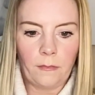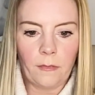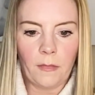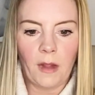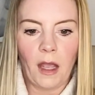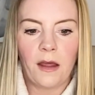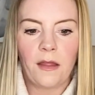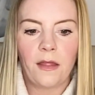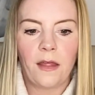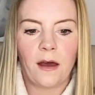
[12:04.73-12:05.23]

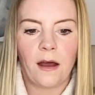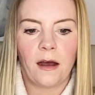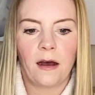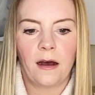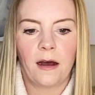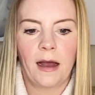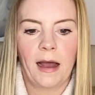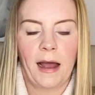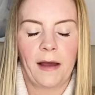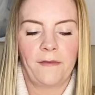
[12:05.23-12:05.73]

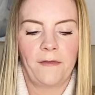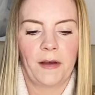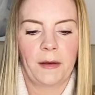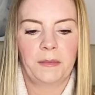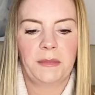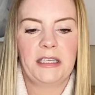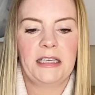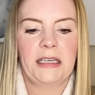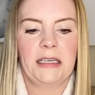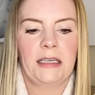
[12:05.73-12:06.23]
the
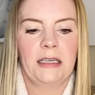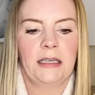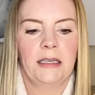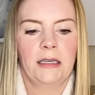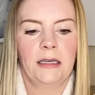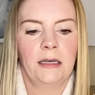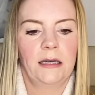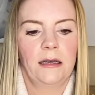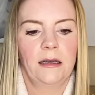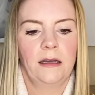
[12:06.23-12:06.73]

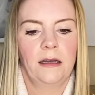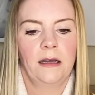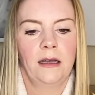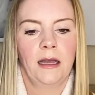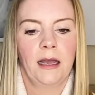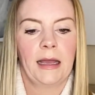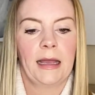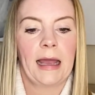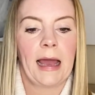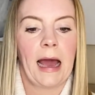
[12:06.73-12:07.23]
FMT
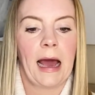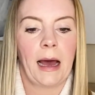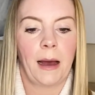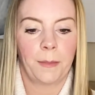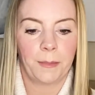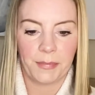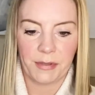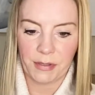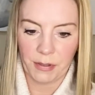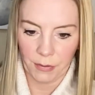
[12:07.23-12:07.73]

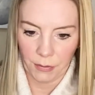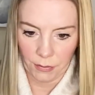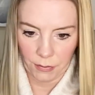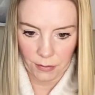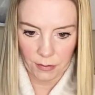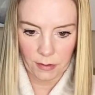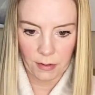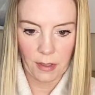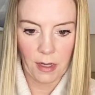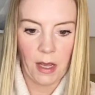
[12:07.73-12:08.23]

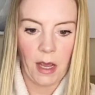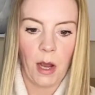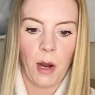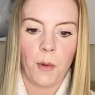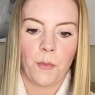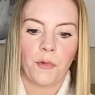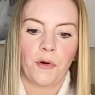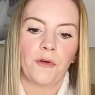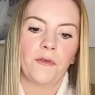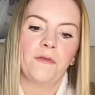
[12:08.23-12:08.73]
capsule
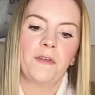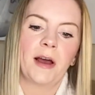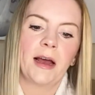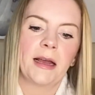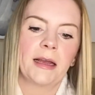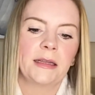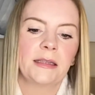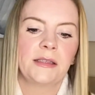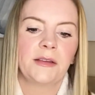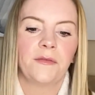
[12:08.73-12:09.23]

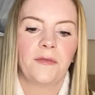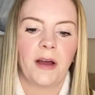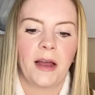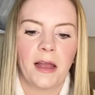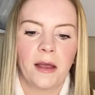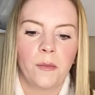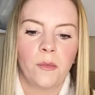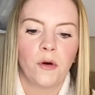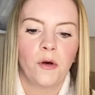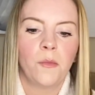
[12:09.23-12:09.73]
provides
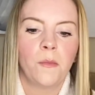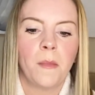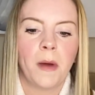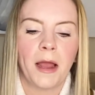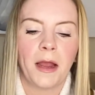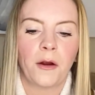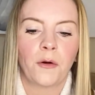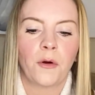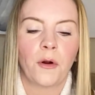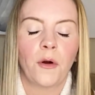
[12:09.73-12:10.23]
viable
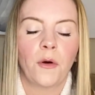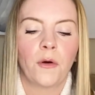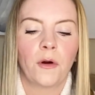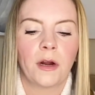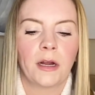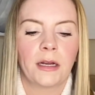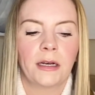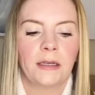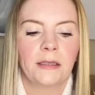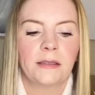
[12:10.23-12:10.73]

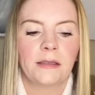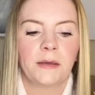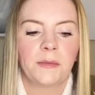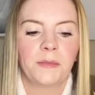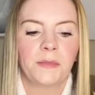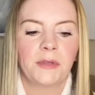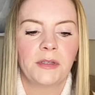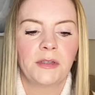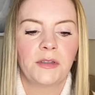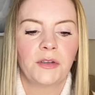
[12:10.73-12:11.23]

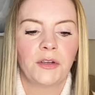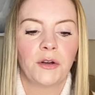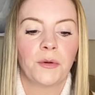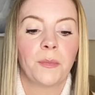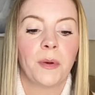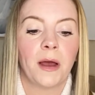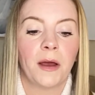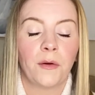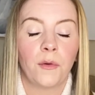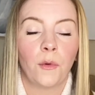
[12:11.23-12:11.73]
microorganisms to your
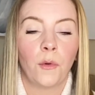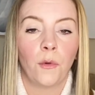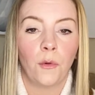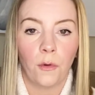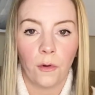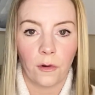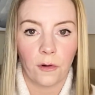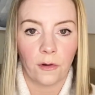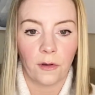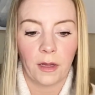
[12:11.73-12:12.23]
pet
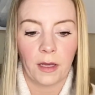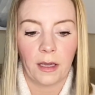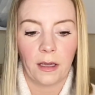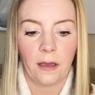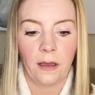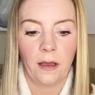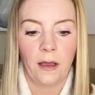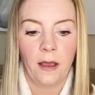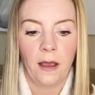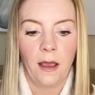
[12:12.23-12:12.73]

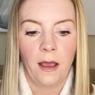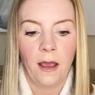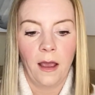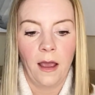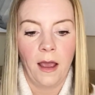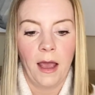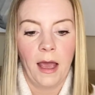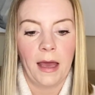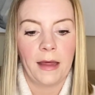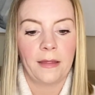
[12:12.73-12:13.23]
orally.
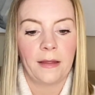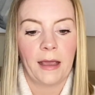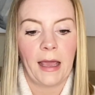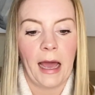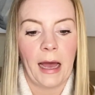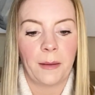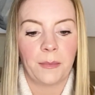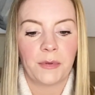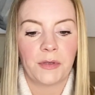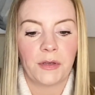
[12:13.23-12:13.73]
And the
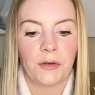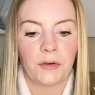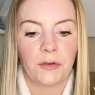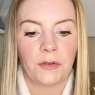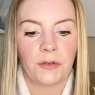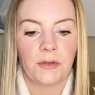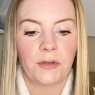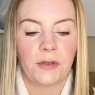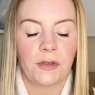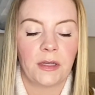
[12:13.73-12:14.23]

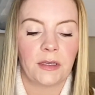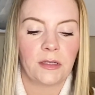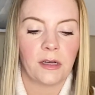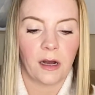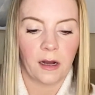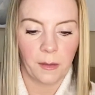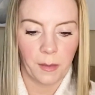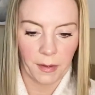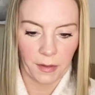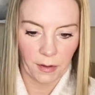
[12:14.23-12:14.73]
capsules, they
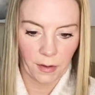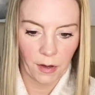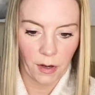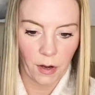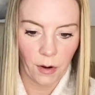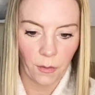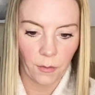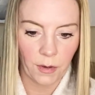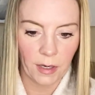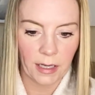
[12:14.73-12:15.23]
talk about the
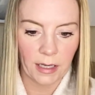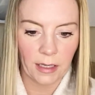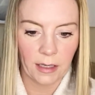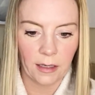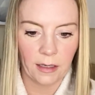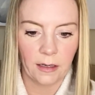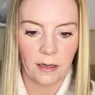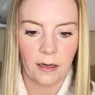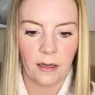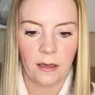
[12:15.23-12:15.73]

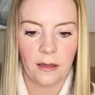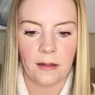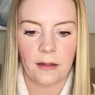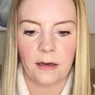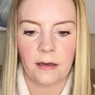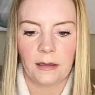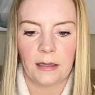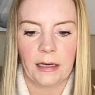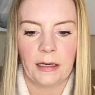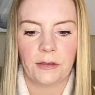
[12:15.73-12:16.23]
coating
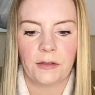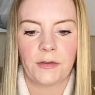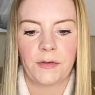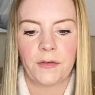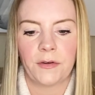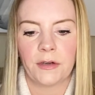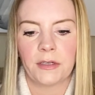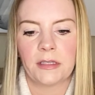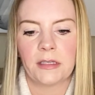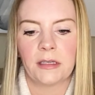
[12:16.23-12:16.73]
that allows
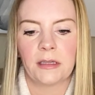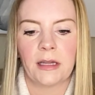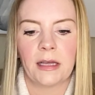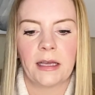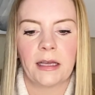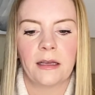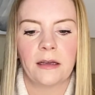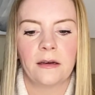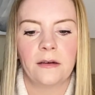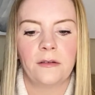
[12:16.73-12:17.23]
for a
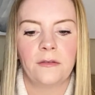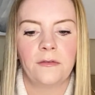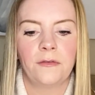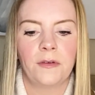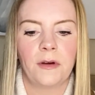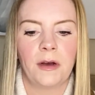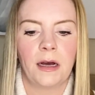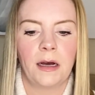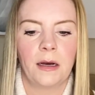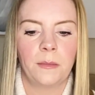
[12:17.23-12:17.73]
delay of
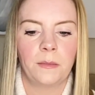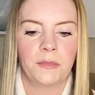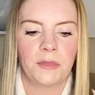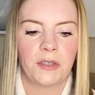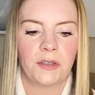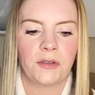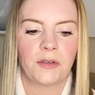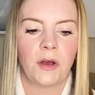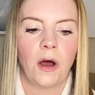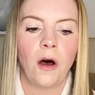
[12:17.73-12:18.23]

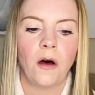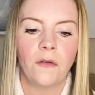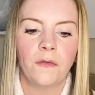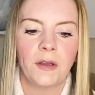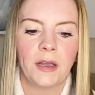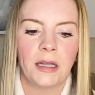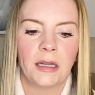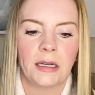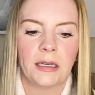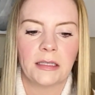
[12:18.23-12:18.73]

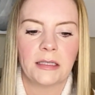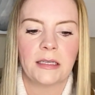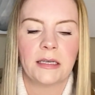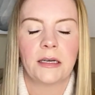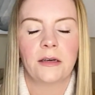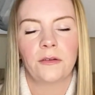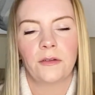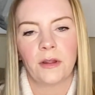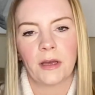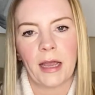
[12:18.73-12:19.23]
dissolving
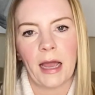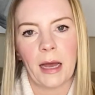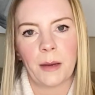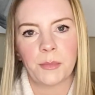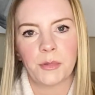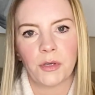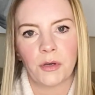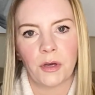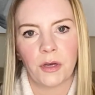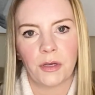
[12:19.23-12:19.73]
until the
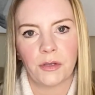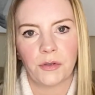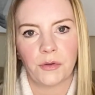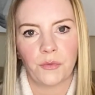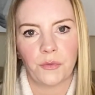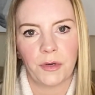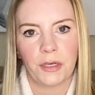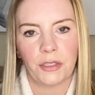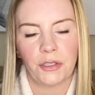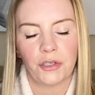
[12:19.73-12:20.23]
capsule has
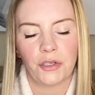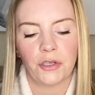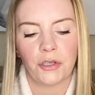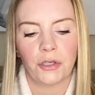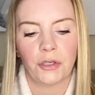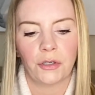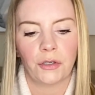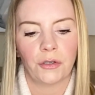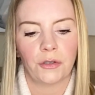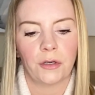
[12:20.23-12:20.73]
reached
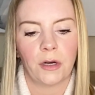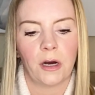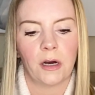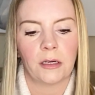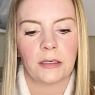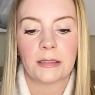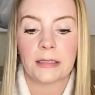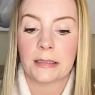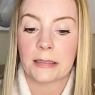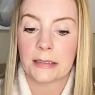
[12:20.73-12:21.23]
your
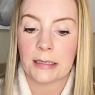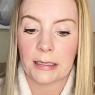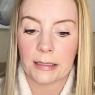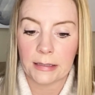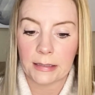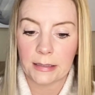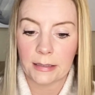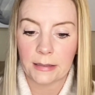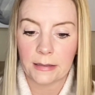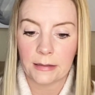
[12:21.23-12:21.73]
dog's
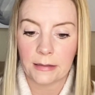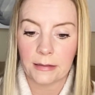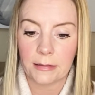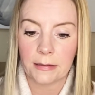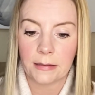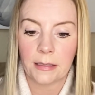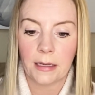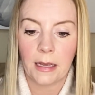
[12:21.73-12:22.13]
intestines.